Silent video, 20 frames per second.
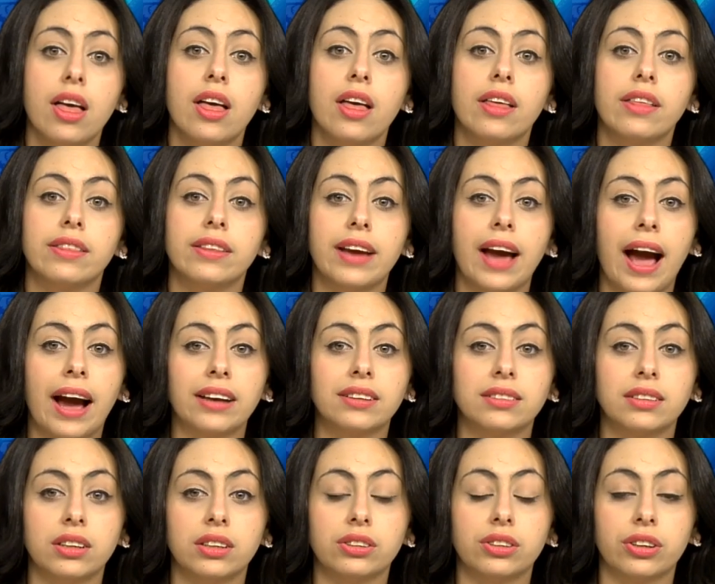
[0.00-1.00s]
The
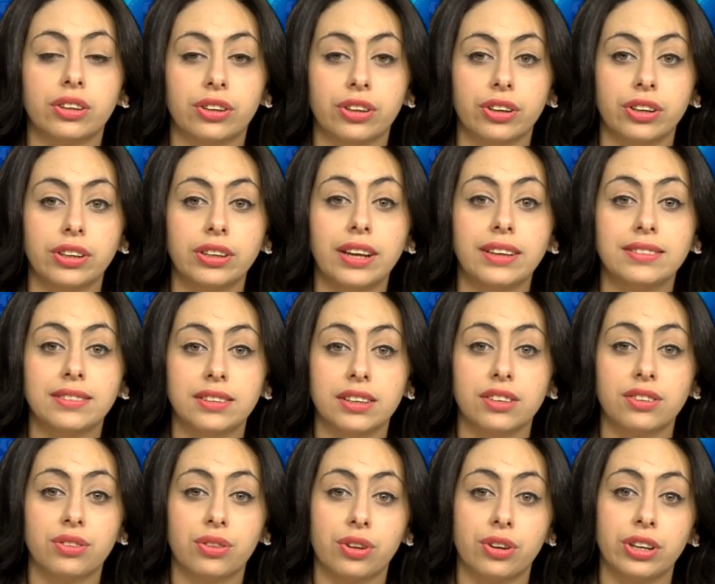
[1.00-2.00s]
accident occurred at
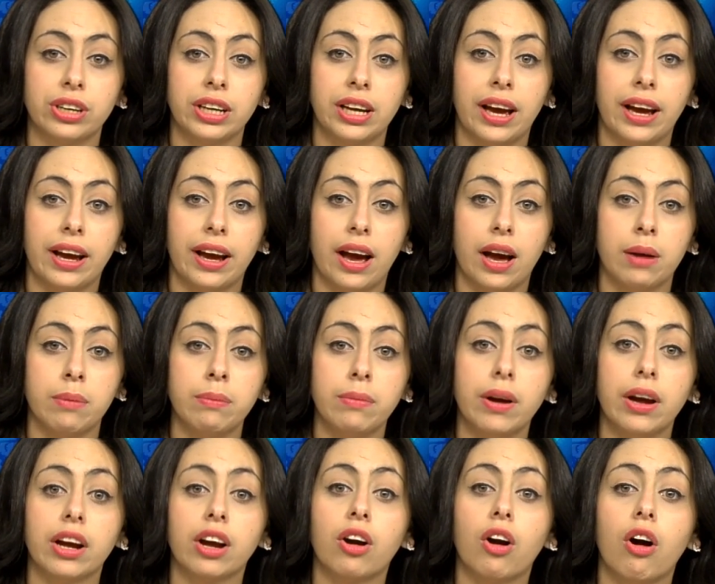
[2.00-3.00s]
6:30 a.m.
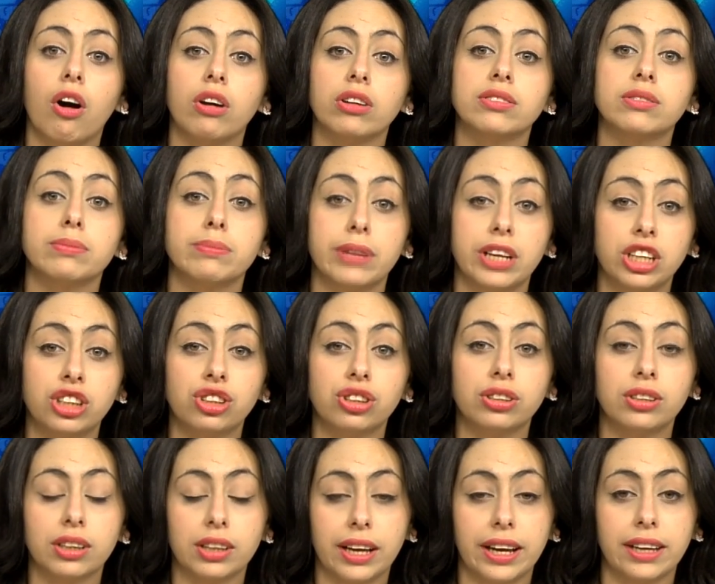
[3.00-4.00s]
and caused major
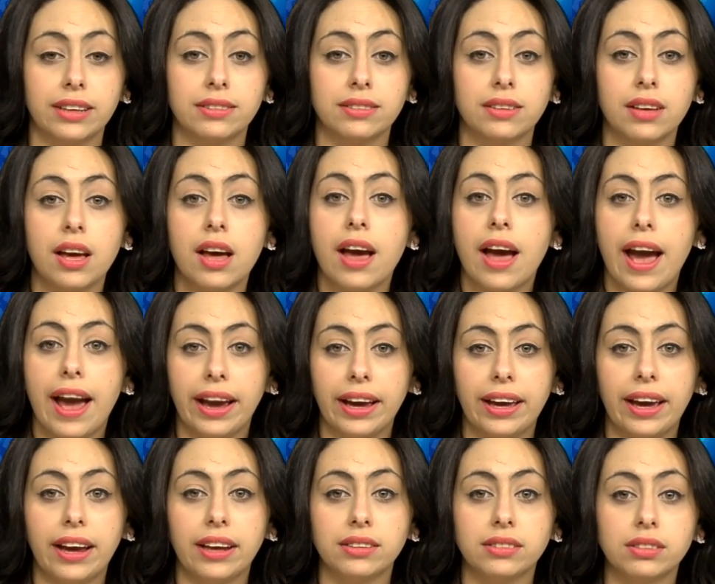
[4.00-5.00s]
delays and
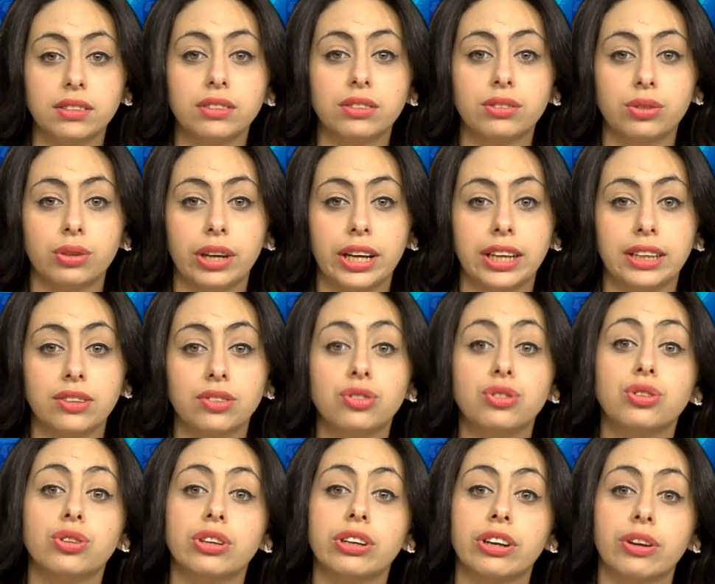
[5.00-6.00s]
canceled trains
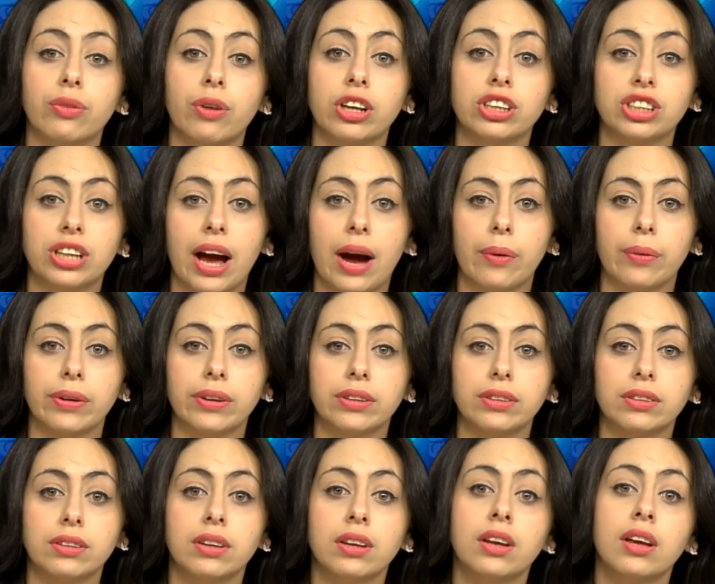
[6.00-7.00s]
during rush hours.
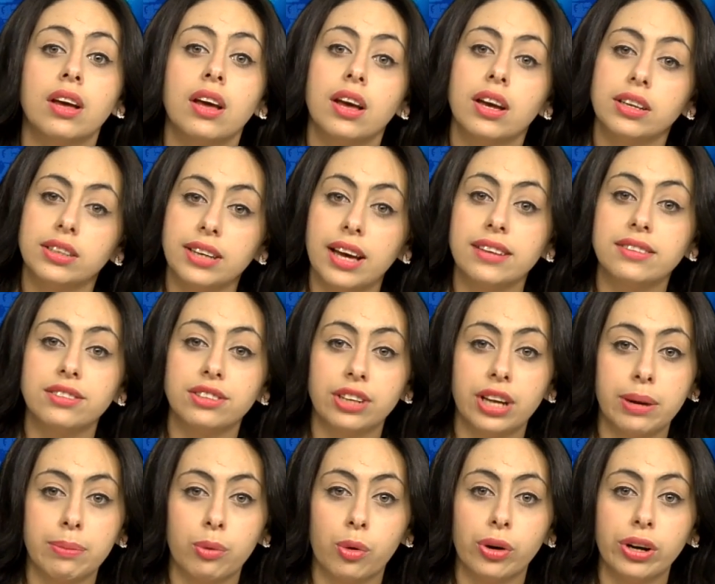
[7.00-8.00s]

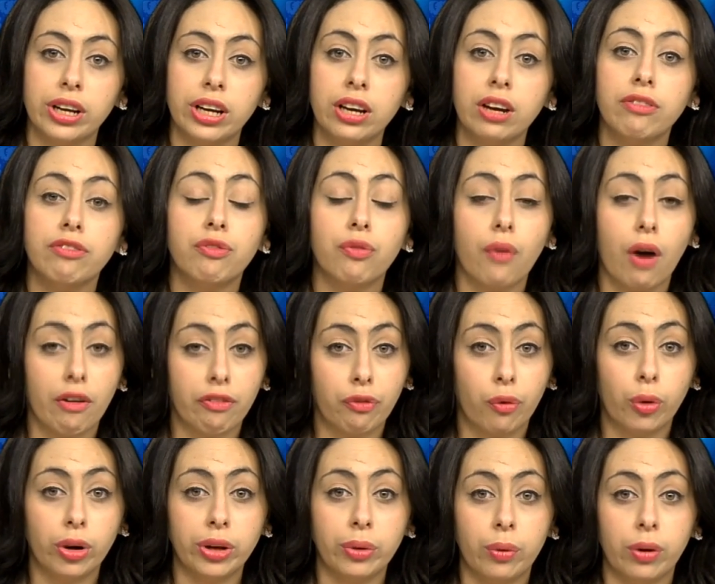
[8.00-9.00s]
Yesterday morning, a
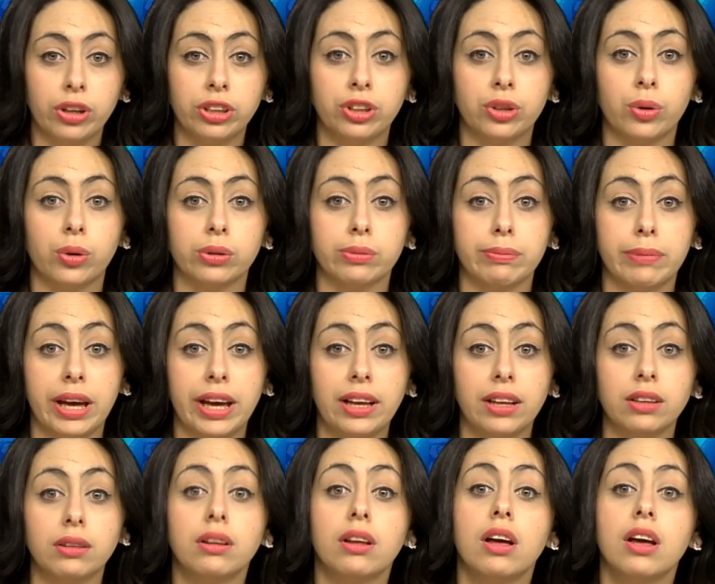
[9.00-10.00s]
41-year-old
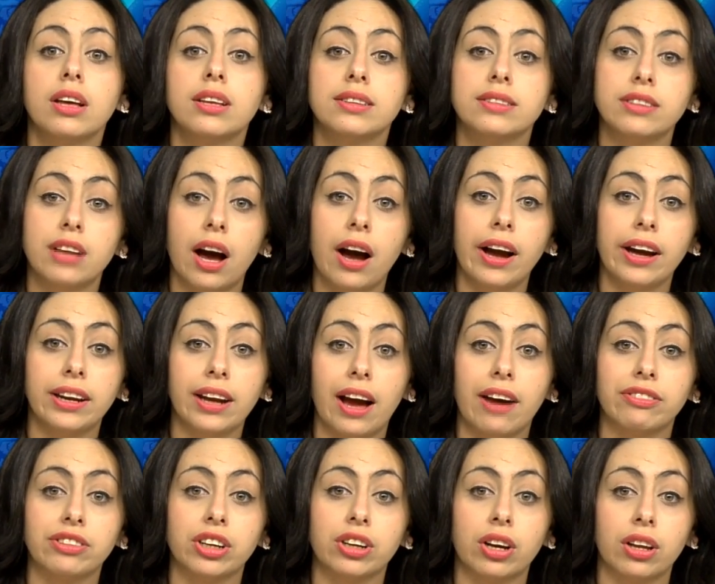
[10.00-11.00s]
male died
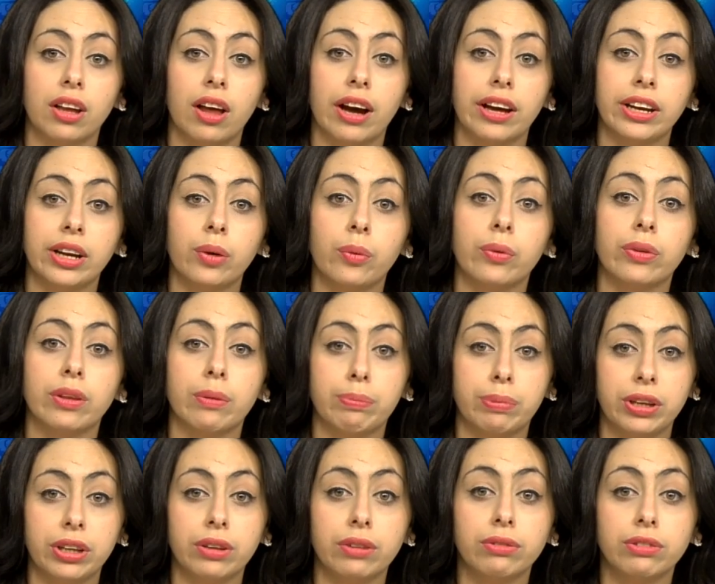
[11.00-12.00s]
after colliding with a
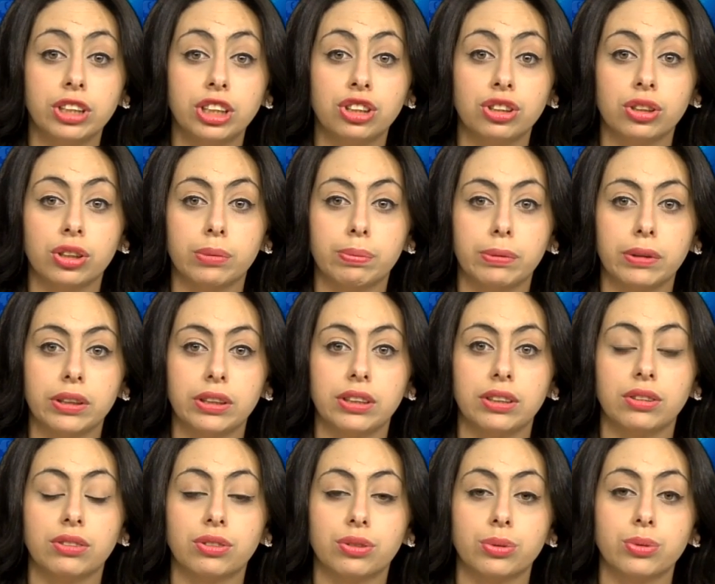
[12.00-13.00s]
Peel Regional
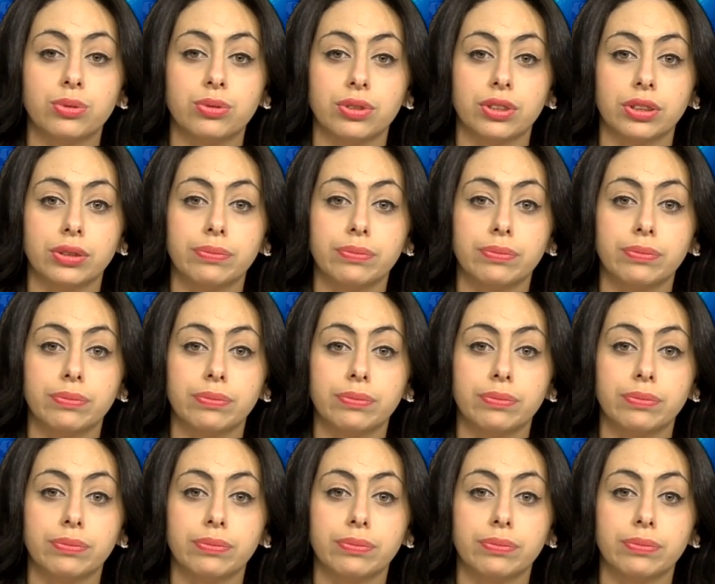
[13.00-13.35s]
Police cruiser.